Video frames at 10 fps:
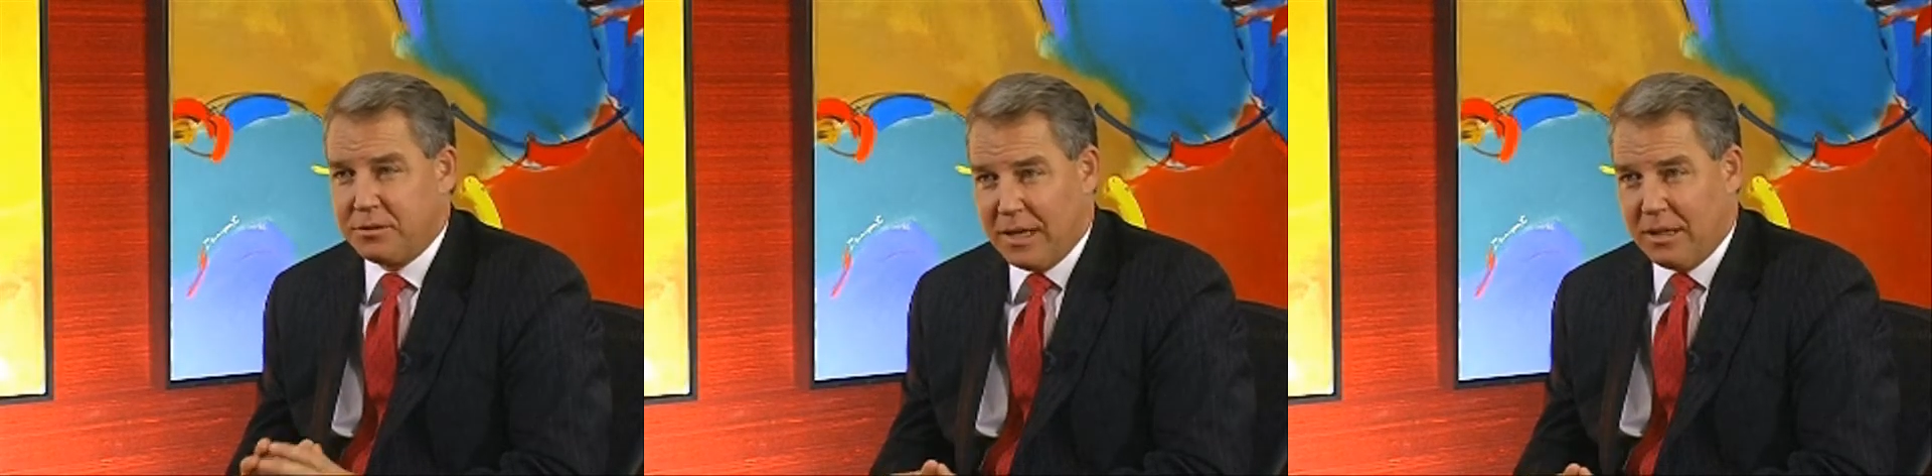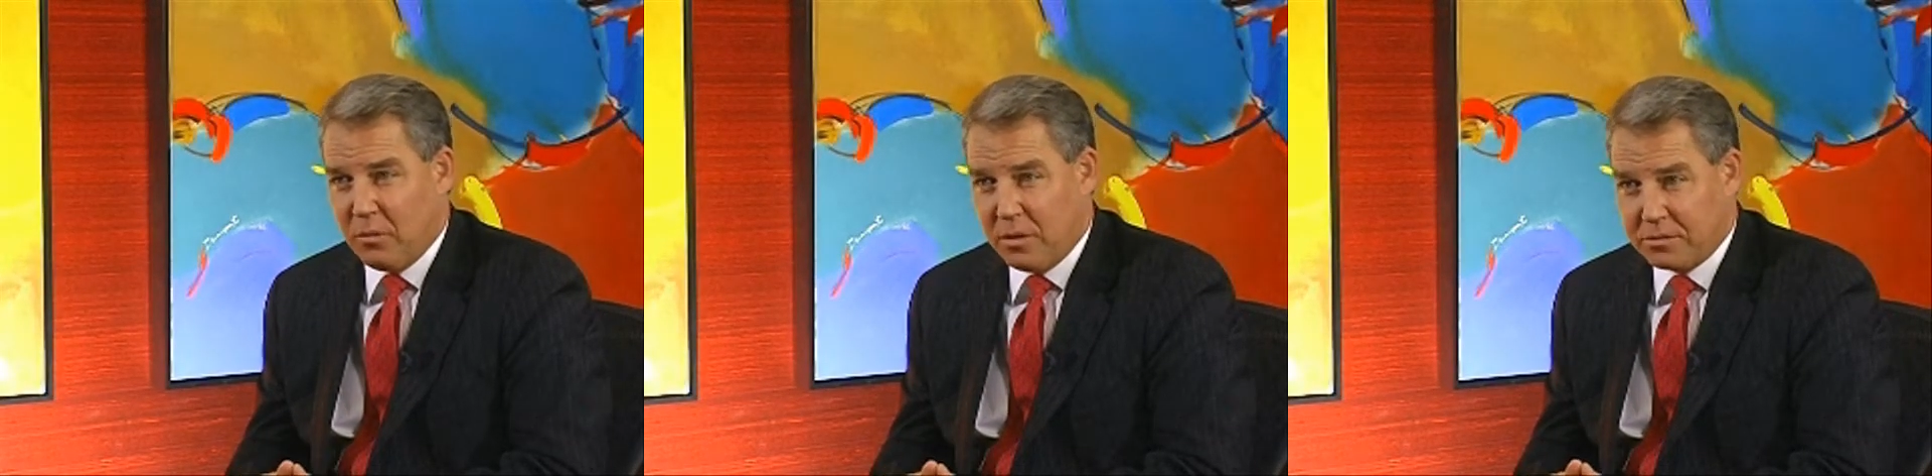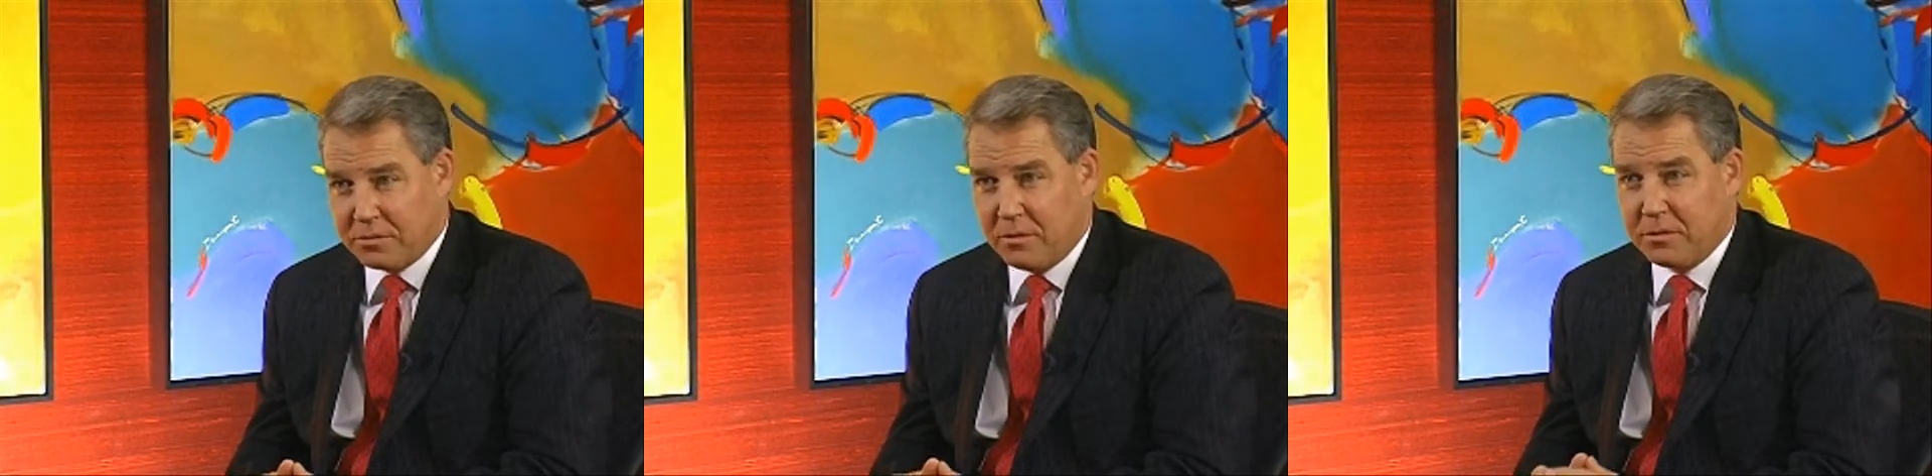shallow
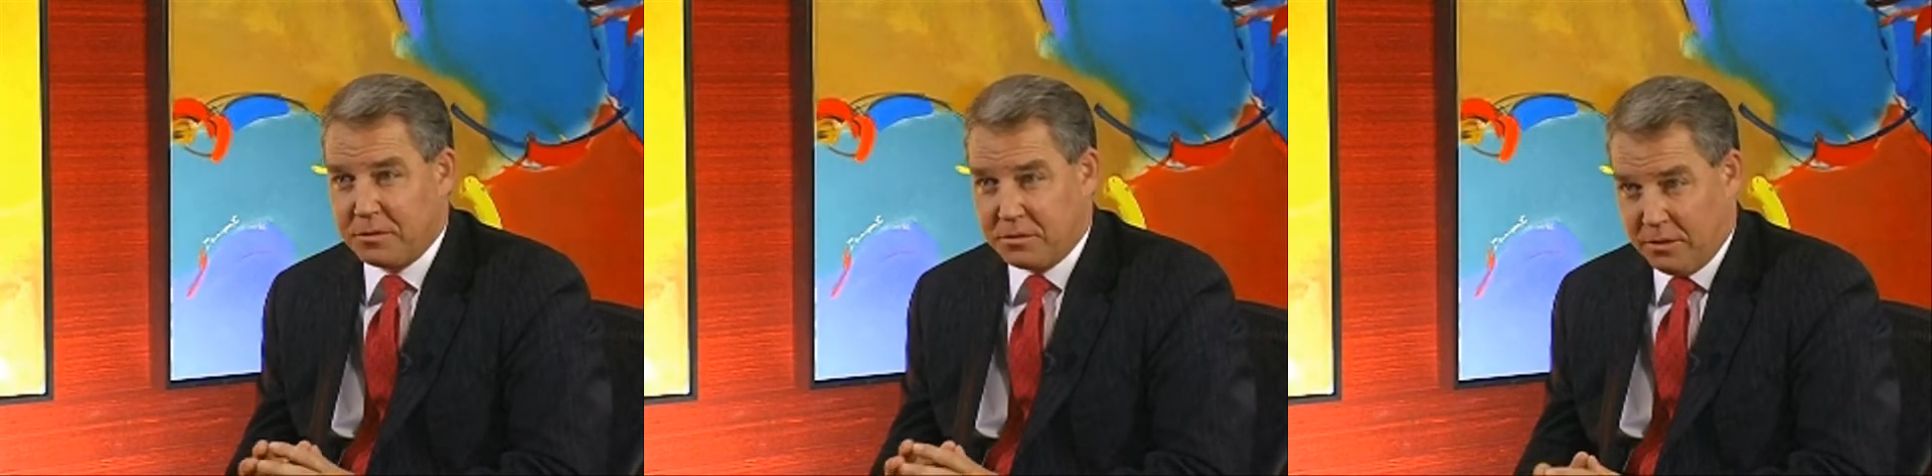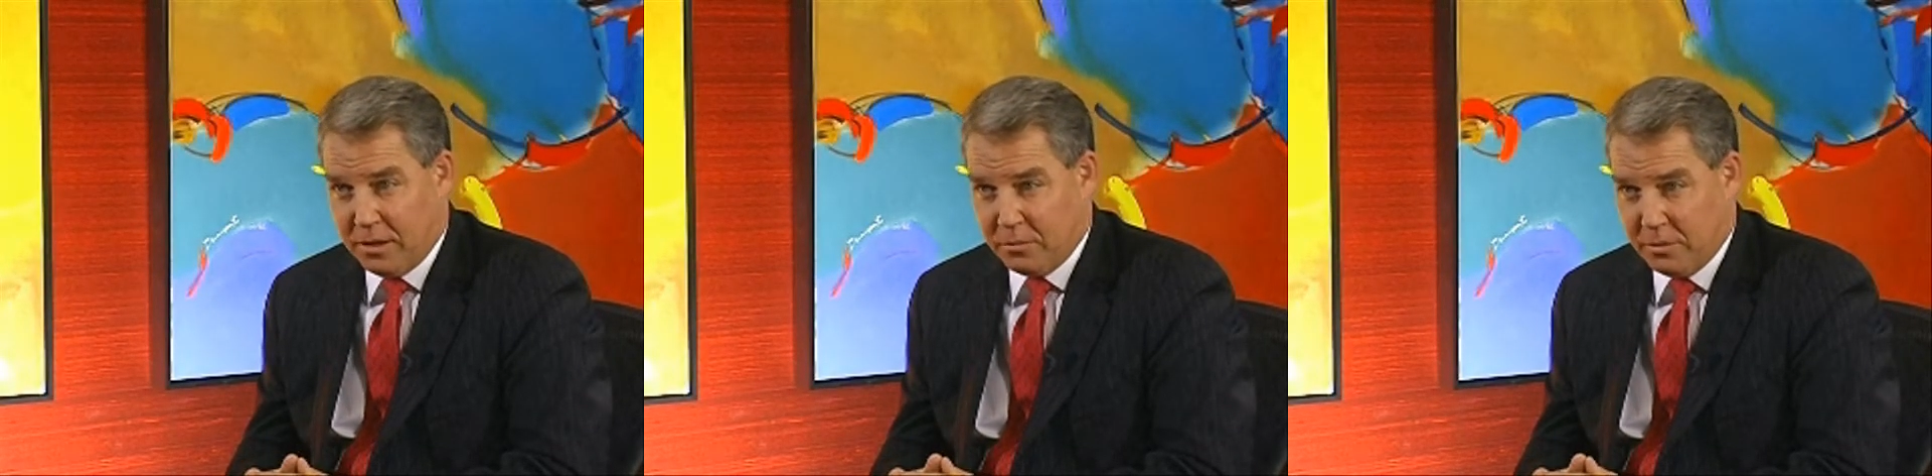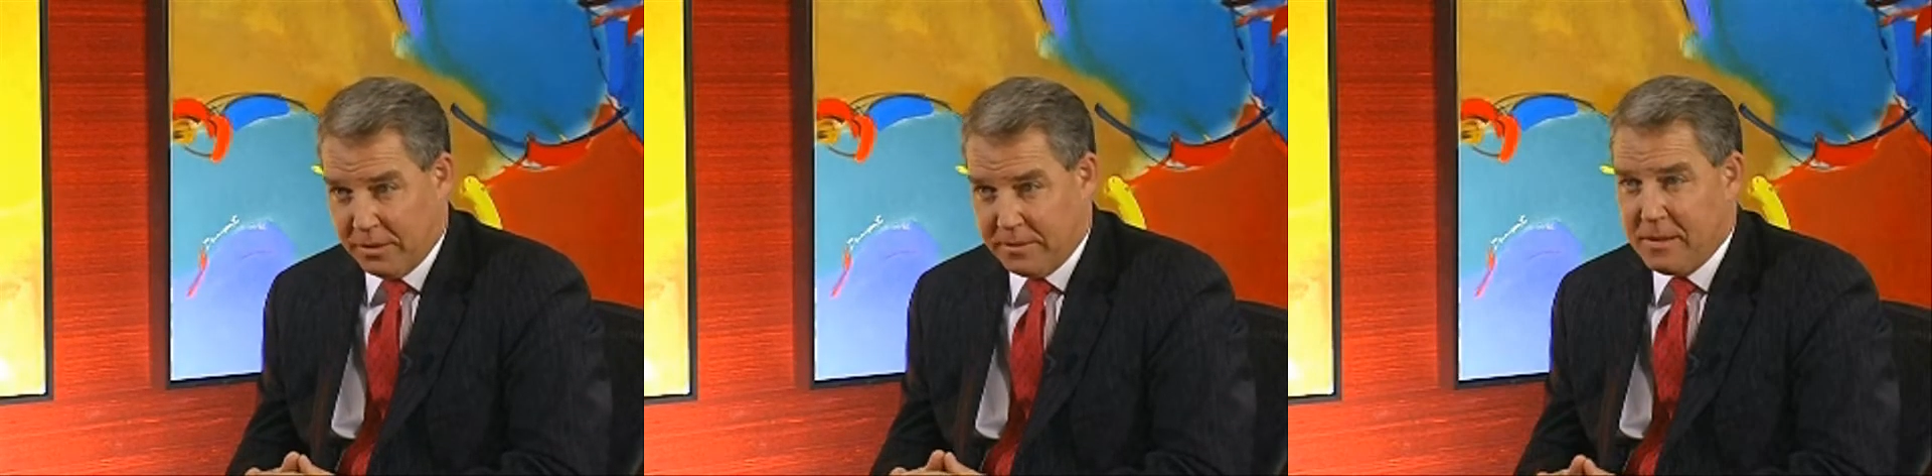water services
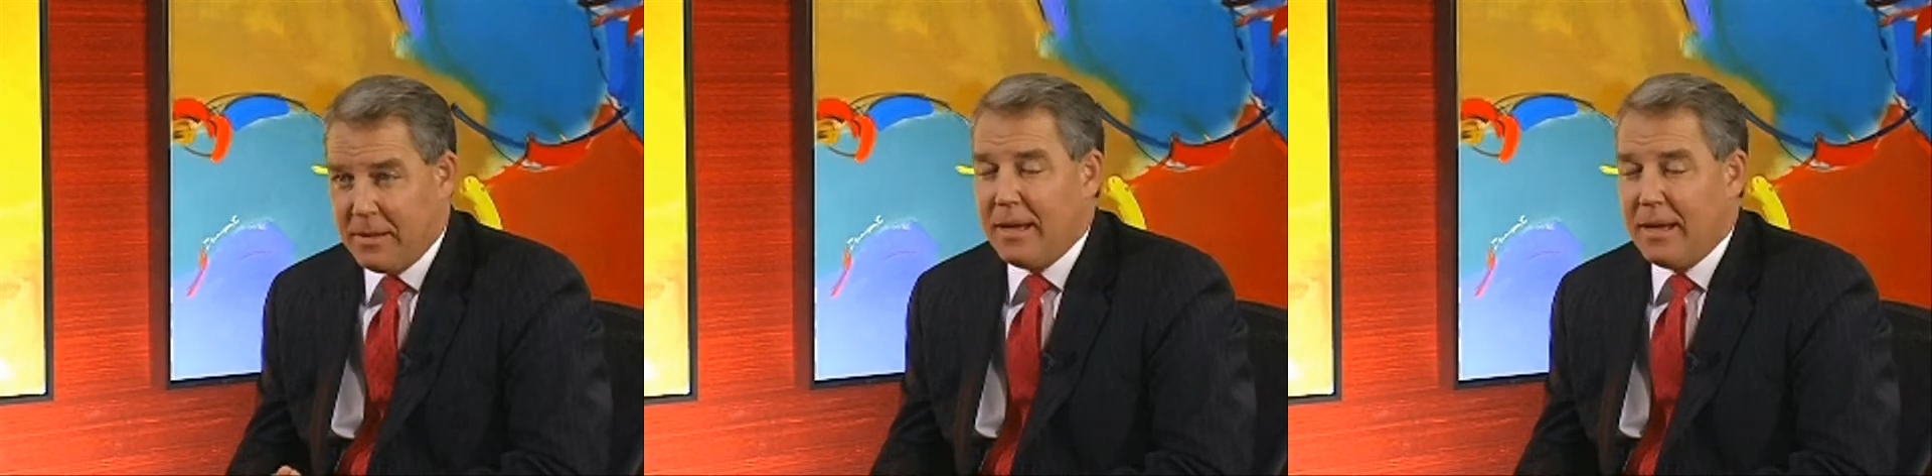globally,